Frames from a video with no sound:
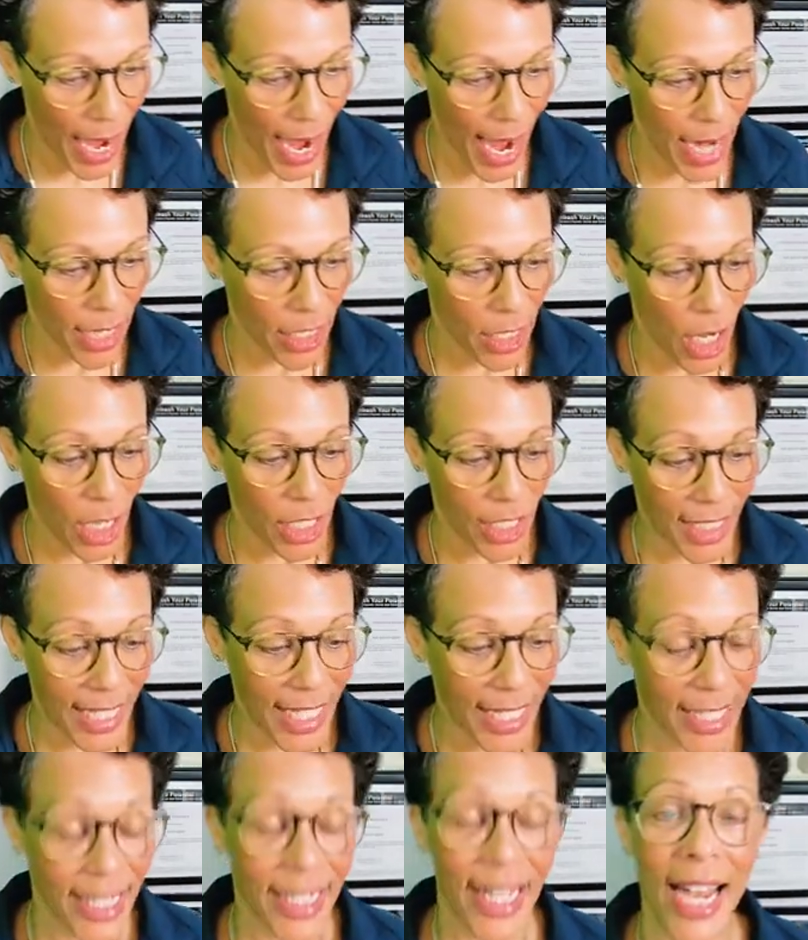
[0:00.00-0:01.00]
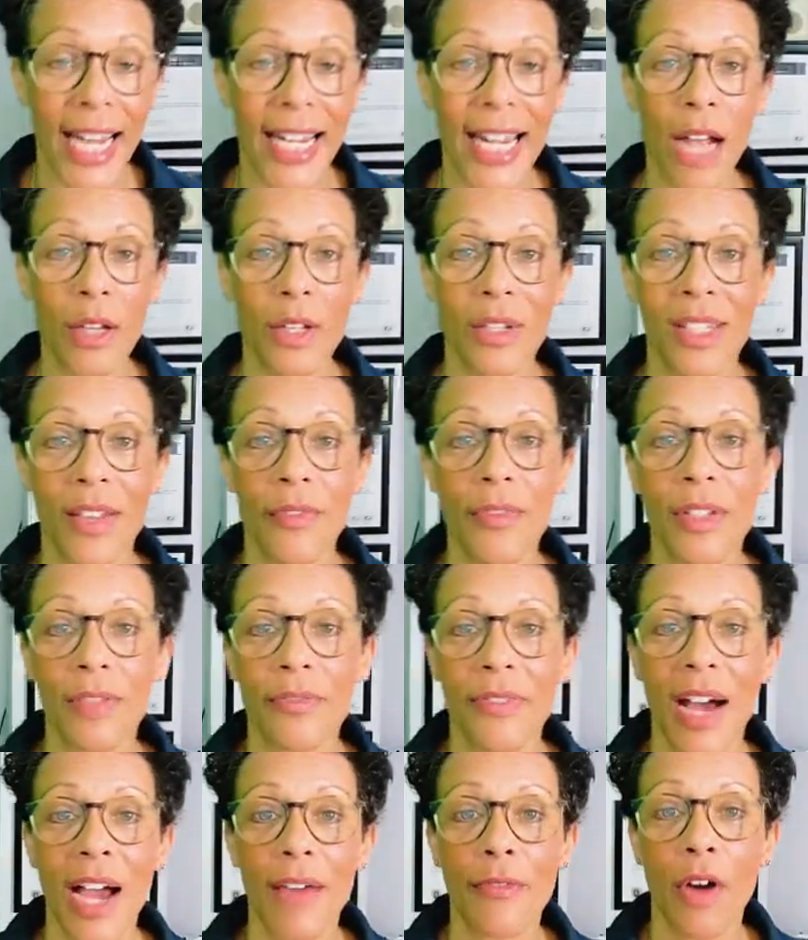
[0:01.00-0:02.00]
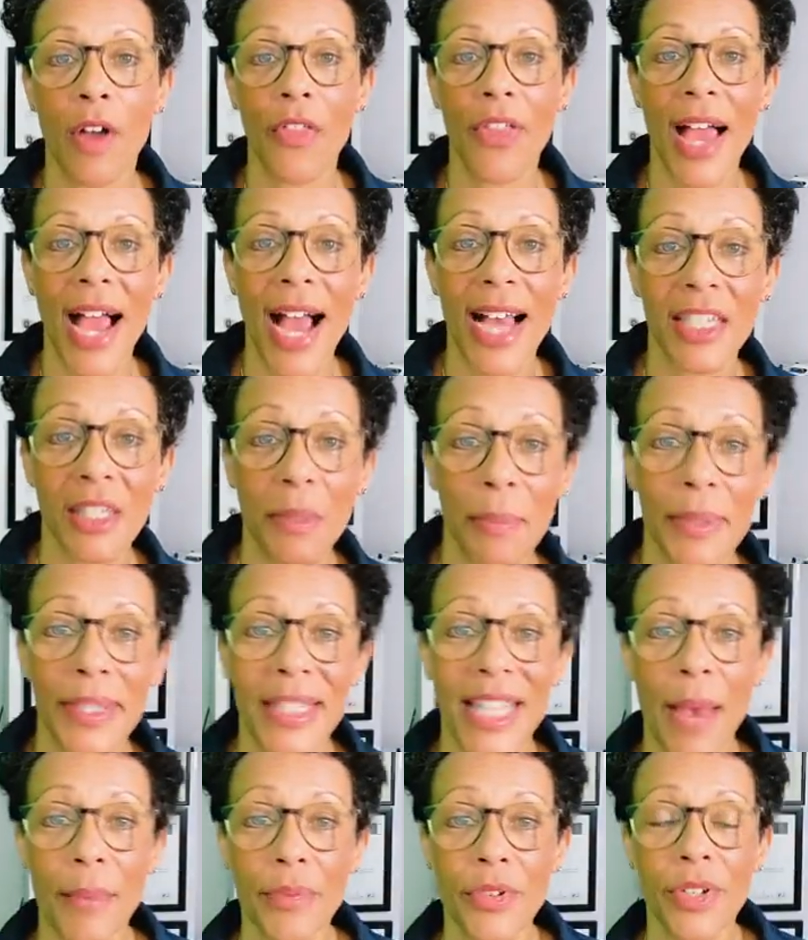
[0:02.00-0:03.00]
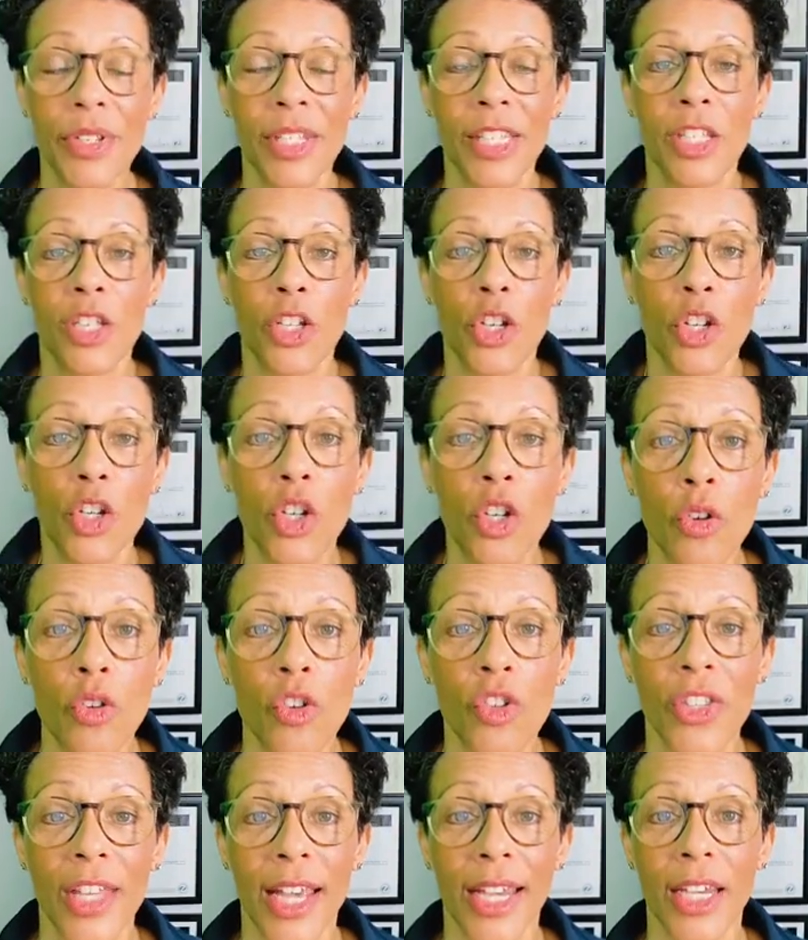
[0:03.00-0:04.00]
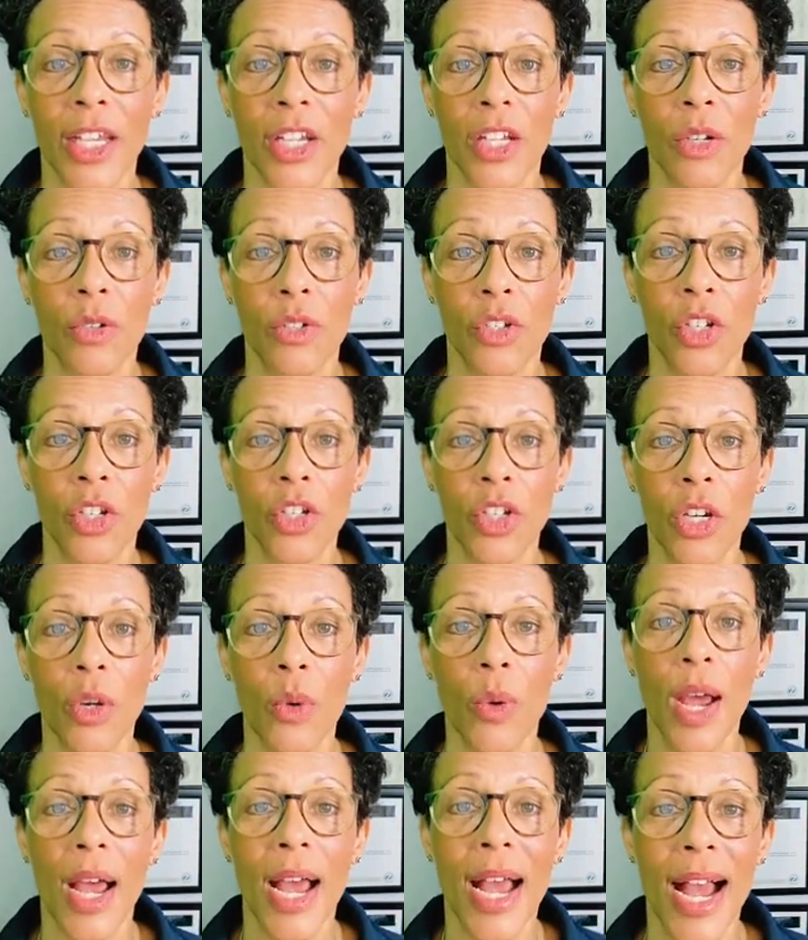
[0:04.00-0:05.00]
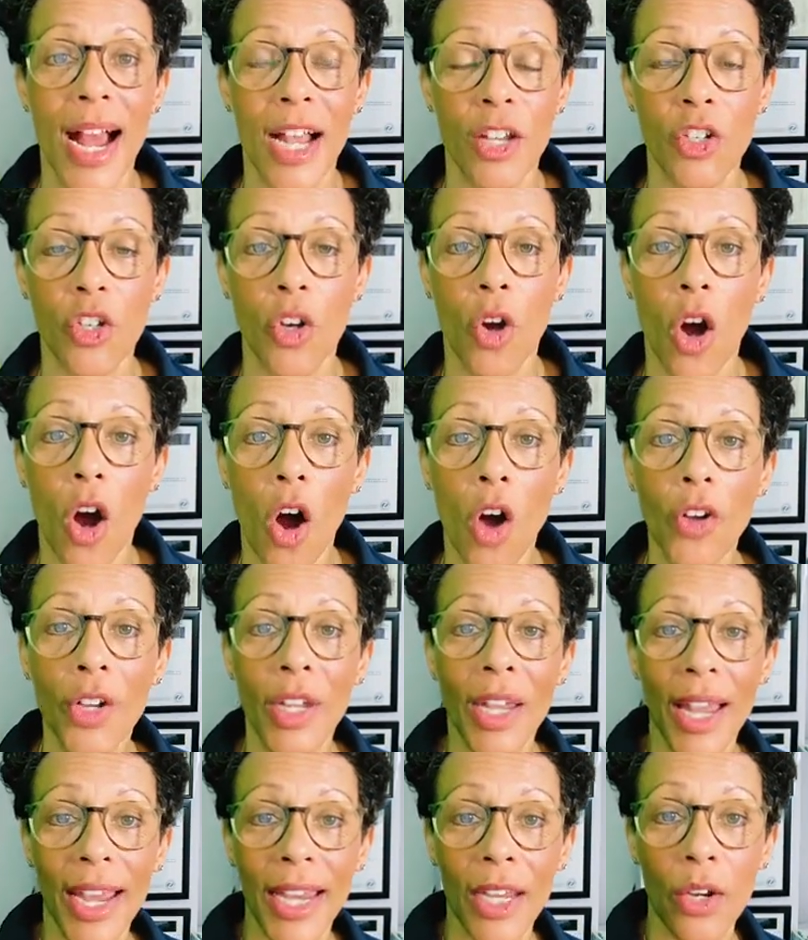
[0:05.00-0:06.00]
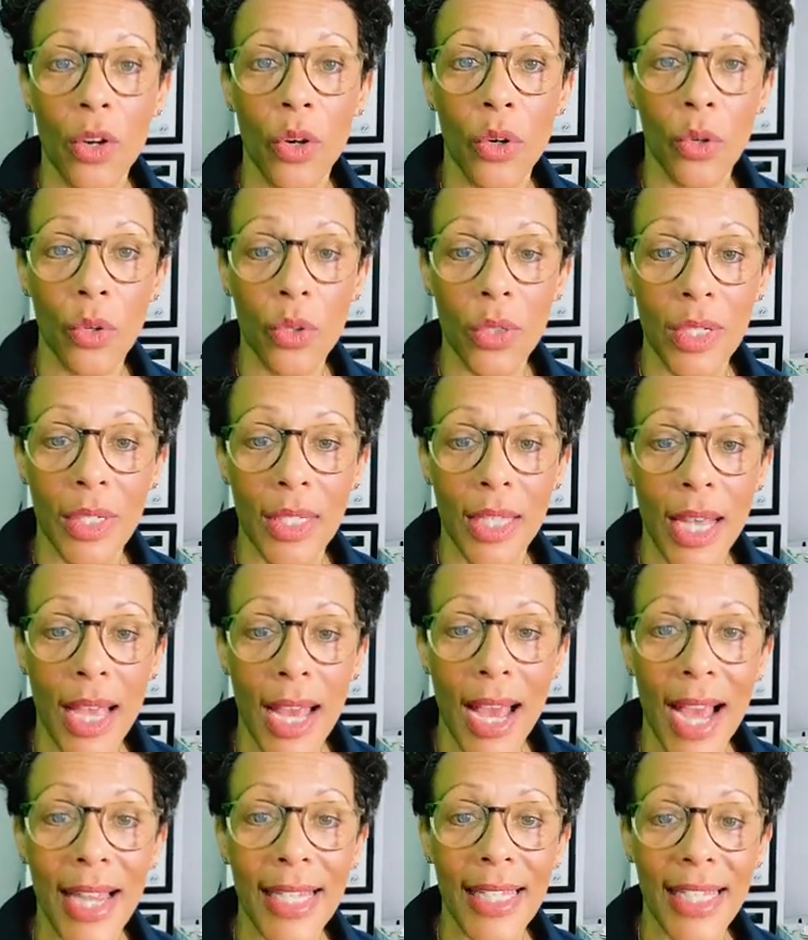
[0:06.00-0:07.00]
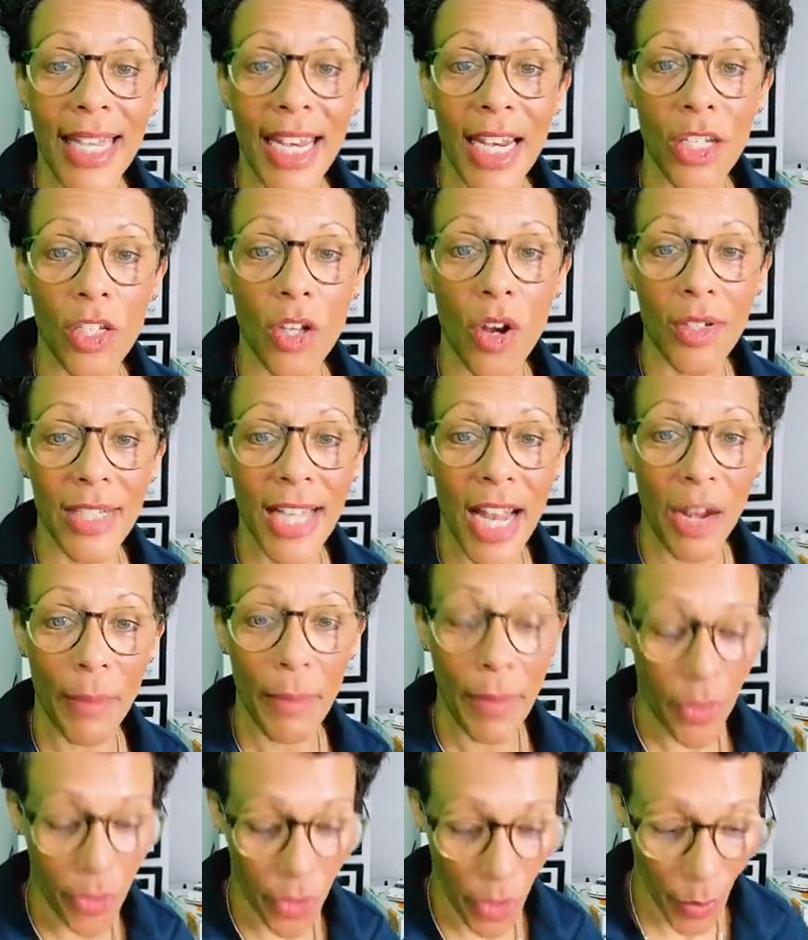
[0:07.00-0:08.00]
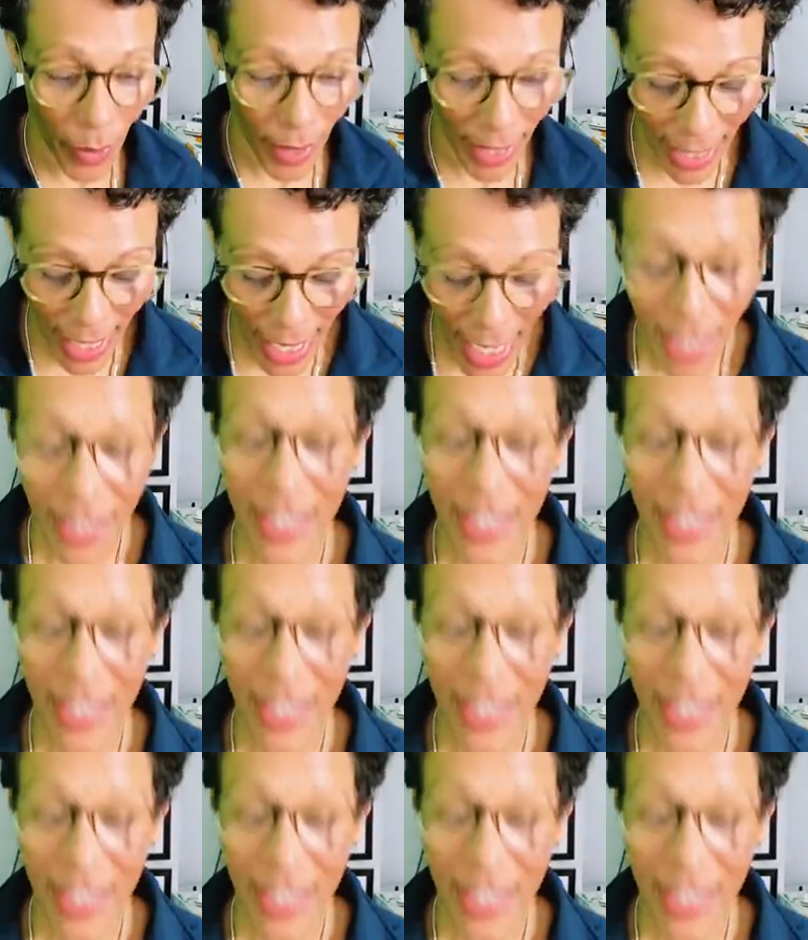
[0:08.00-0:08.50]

And 69 out of 75 on the hazard perception. This is a huge thank you to you as your online course and TikTok's helped me thoroughly.